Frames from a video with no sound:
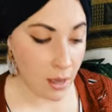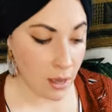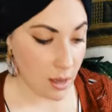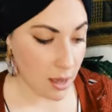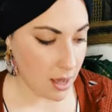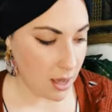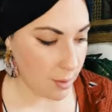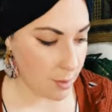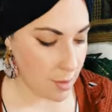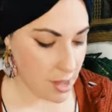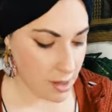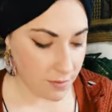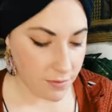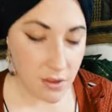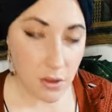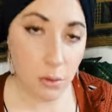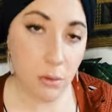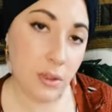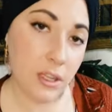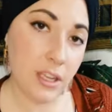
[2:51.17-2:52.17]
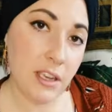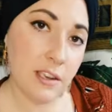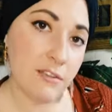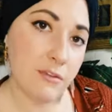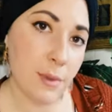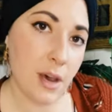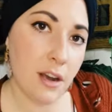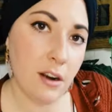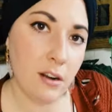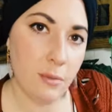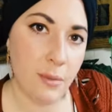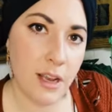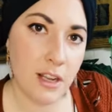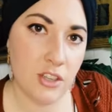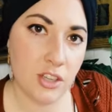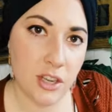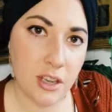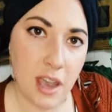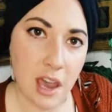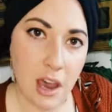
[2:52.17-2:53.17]
Um, if you leave Model
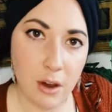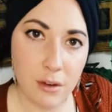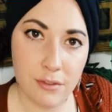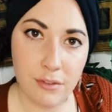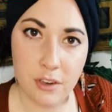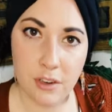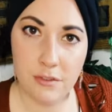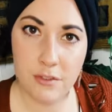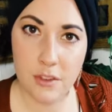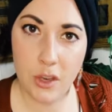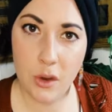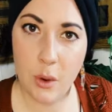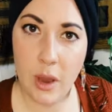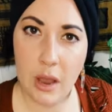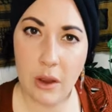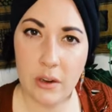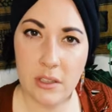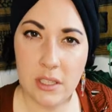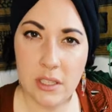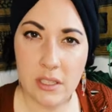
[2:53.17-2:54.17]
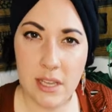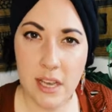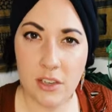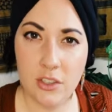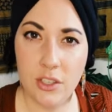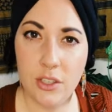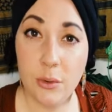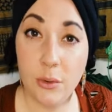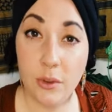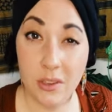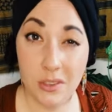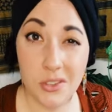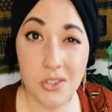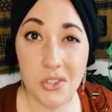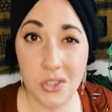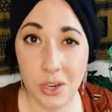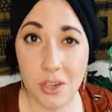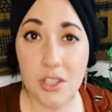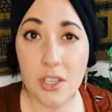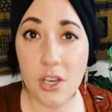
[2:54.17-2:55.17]
Magic out for a few hours, it's actually going to
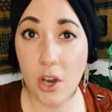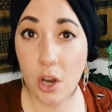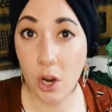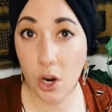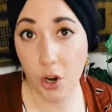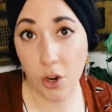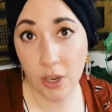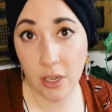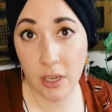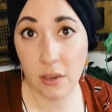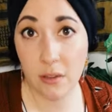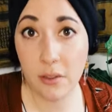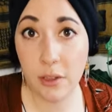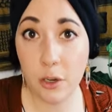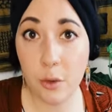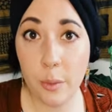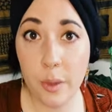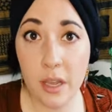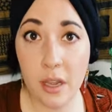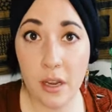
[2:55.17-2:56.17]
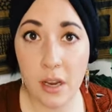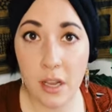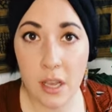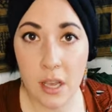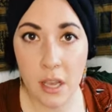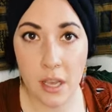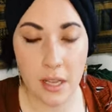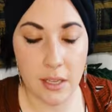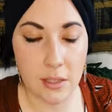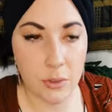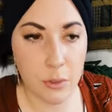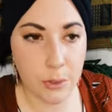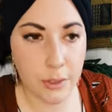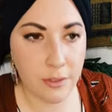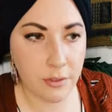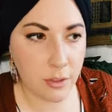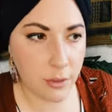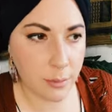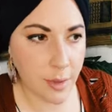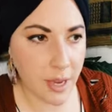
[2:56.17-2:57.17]
start to harden a little bit. It sort
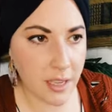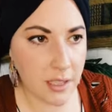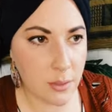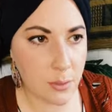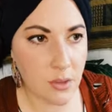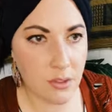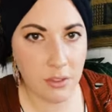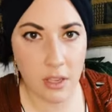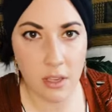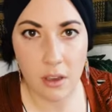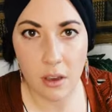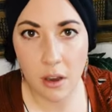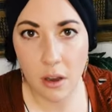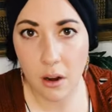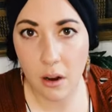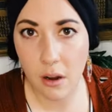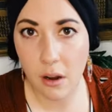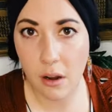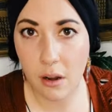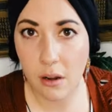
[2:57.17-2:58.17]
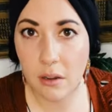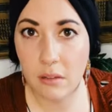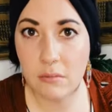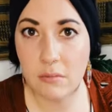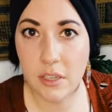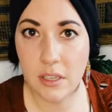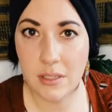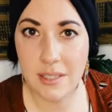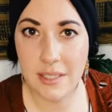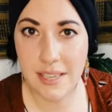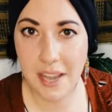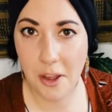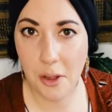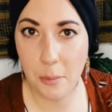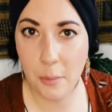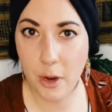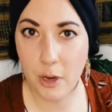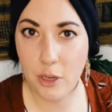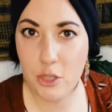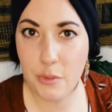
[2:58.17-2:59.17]
of reminds me of like a hard, like a stale
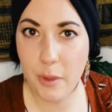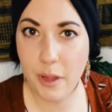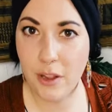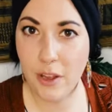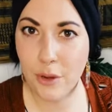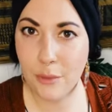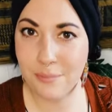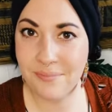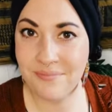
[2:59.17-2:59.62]
marshmallow